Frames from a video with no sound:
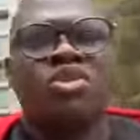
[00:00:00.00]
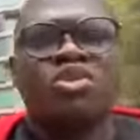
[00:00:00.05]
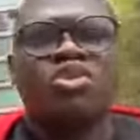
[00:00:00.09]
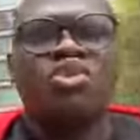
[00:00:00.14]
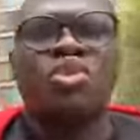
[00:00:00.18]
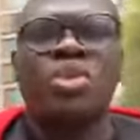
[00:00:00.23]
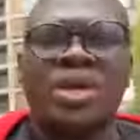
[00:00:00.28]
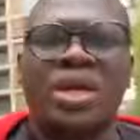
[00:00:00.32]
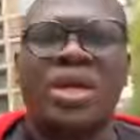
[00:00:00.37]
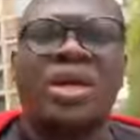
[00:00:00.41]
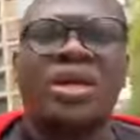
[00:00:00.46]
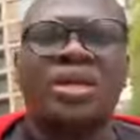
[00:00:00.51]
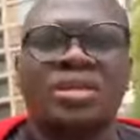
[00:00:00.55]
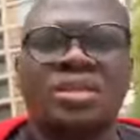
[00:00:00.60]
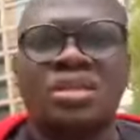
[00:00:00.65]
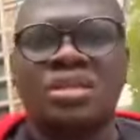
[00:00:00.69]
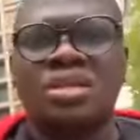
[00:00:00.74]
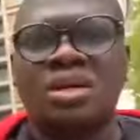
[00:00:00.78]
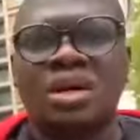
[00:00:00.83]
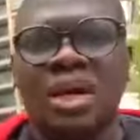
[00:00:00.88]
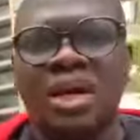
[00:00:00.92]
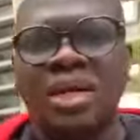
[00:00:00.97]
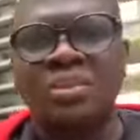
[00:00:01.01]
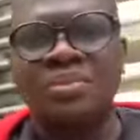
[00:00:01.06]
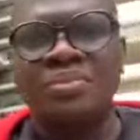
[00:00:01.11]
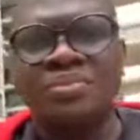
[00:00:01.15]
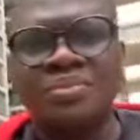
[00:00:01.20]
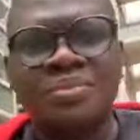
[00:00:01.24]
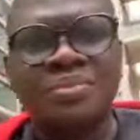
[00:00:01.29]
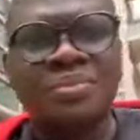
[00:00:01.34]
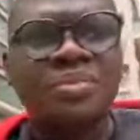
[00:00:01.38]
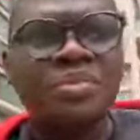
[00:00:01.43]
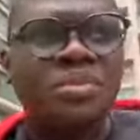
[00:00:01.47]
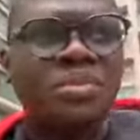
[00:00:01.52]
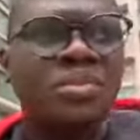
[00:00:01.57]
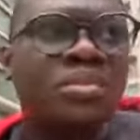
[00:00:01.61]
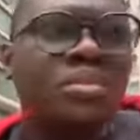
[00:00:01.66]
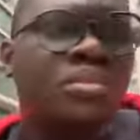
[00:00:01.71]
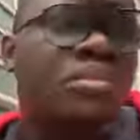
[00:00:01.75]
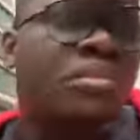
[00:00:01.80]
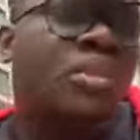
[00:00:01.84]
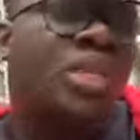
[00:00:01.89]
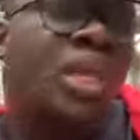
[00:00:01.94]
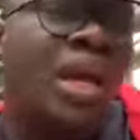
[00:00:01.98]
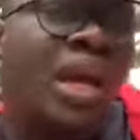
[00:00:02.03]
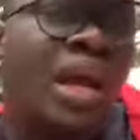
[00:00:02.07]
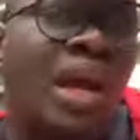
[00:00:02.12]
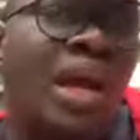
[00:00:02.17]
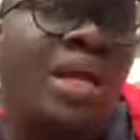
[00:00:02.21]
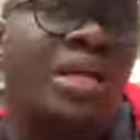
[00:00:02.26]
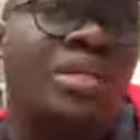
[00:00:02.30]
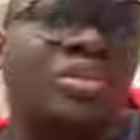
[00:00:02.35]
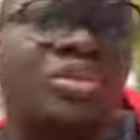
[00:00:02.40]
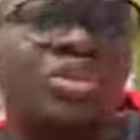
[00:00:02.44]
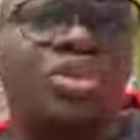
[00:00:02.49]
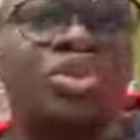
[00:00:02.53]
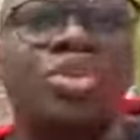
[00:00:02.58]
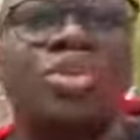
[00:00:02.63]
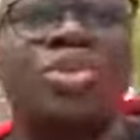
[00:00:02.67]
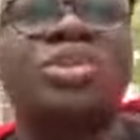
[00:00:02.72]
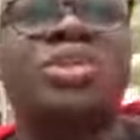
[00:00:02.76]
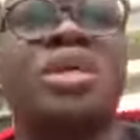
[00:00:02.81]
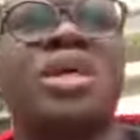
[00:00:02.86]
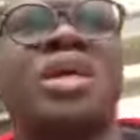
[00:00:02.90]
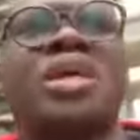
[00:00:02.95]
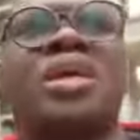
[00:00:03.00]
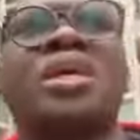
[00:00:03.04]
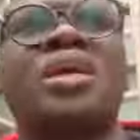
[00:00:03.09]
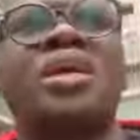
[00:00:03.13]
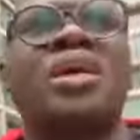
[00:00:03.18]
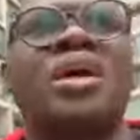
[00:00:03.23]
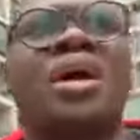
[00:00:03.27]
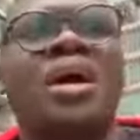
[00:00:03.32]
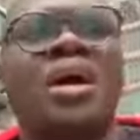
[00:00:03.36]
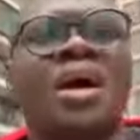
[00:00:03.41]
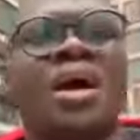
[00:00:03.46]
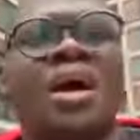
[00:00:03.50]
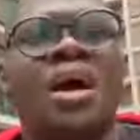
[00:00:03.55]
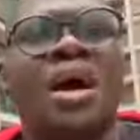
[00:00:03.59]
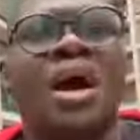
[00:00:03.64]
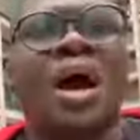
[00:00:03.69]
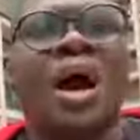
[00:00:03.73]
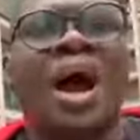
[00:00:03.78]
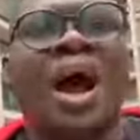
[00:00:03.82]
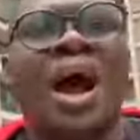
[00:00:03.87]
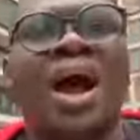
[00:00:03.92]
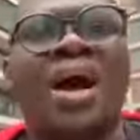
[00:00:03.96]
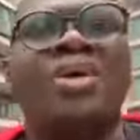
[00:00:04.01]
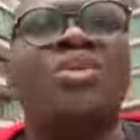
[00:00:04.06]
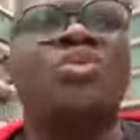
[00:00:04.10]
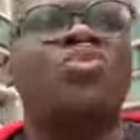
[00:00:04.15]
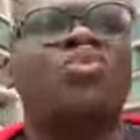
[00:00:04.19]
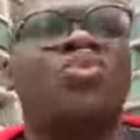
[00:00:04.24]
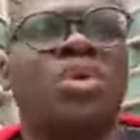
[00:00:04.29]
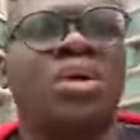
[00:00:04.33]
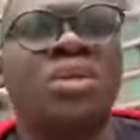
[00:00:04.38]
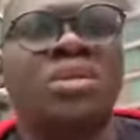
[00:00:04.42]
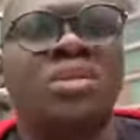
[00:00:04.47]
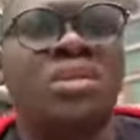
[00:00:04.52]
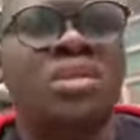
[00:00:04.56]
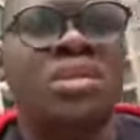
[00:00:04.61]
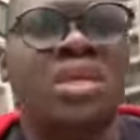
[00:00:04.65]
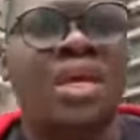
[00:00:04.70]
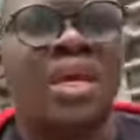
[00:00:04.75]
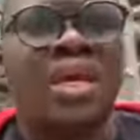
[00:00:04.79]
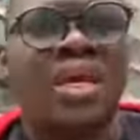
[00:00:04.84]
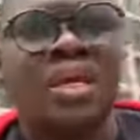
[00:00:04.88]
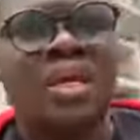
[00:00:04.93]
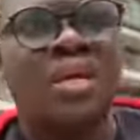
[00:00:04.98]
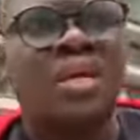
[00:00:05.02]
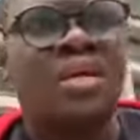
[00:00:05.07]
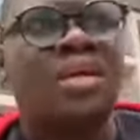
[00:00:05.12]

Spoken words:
2 acres, right? And you say, I will take,